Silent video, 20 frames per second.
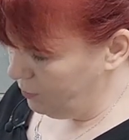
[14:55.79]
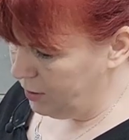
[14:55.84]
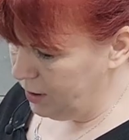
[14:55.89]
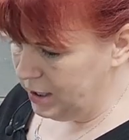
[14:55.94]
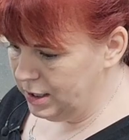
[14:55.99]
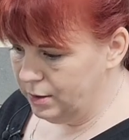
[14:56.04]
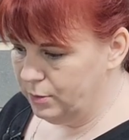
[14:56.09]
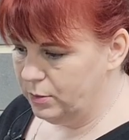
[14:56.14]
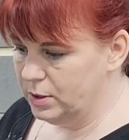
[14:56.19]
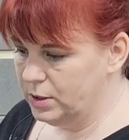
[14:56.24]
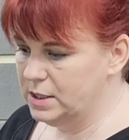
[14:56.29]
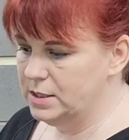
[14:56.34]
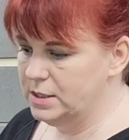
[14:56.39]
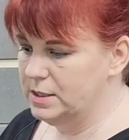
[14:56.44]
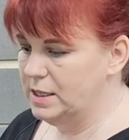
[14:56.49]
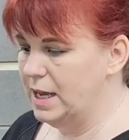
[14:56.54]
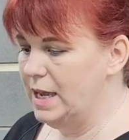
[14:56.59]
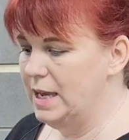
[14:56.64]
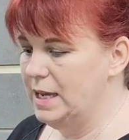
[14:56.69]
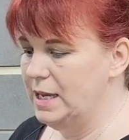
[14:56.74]
when it was
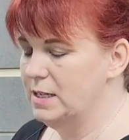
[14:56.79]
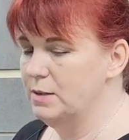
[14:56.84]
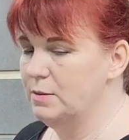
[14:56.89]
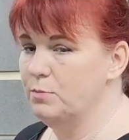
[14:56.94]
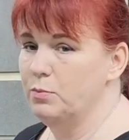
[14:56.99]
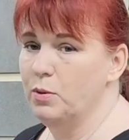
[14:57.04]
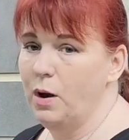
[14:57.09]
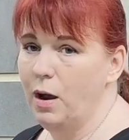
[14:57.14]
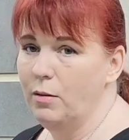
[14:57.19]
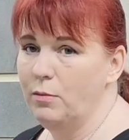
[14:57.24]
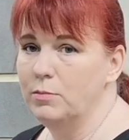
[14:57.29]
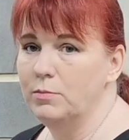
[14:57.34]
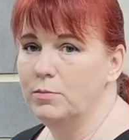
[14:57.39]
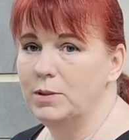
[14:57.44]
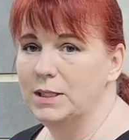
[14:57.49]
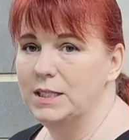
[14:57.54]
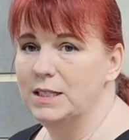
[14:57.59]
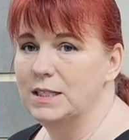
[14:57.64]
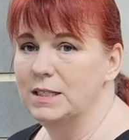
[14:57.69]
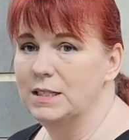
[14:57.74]
stained, it
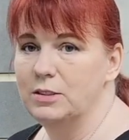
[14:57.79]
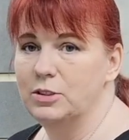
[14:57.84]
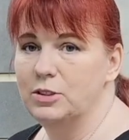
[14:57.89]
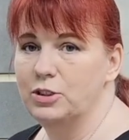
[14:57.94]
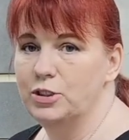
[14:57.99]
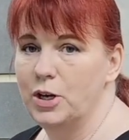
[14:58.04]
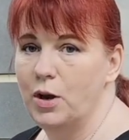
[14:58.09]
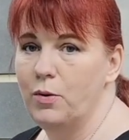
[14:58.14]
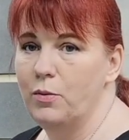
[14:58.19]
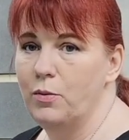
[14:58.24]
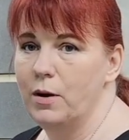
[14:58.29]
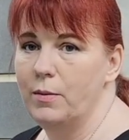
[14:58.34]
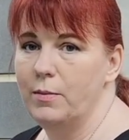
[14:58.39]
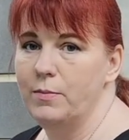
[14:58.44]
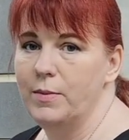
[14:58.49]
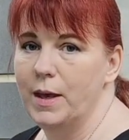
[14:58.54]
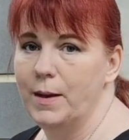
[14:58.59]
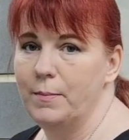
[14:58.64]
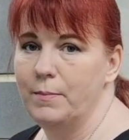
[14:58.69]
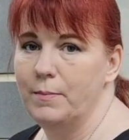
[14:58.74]
probably didn't show
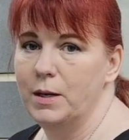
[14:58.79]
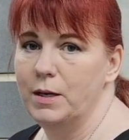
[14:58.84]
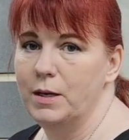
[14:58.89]
up that